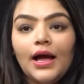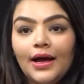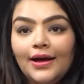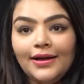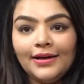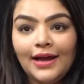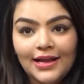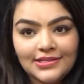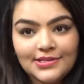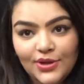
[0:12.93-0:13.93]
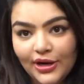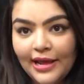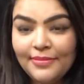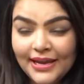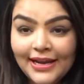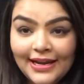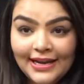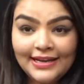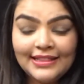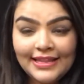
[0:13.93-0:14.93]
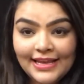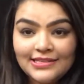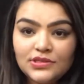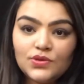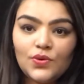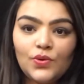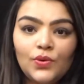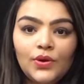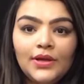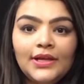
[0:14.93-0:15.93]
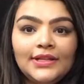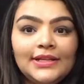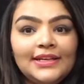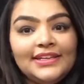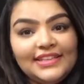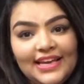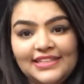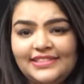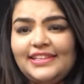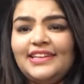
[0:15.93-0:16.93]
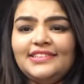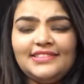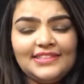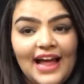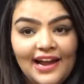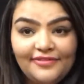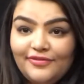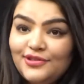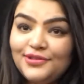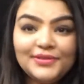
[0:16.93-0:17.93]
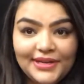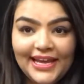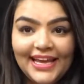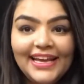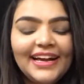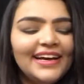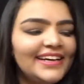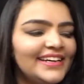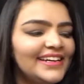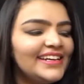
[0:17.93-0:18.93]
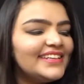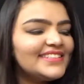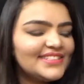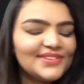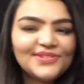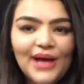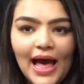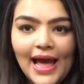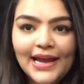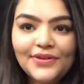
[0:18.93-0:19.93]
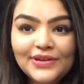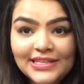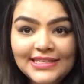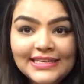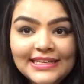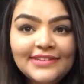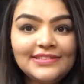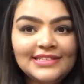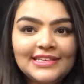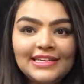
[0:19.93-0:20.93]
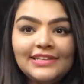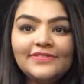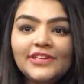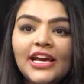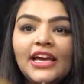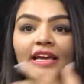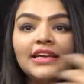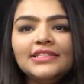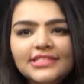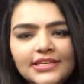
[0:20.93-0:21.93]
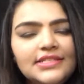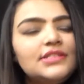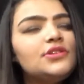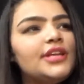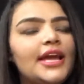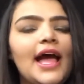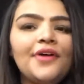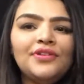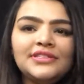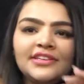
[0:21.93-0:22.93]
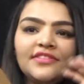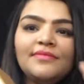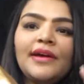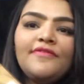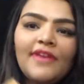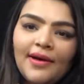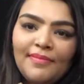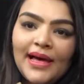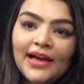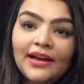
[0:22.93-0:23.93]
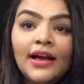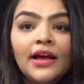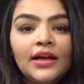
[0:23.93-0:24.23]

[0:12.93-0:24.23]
I just thought I may get late in this. So yes, I just sat for shooting. So I recently received, just today I received my fab bag,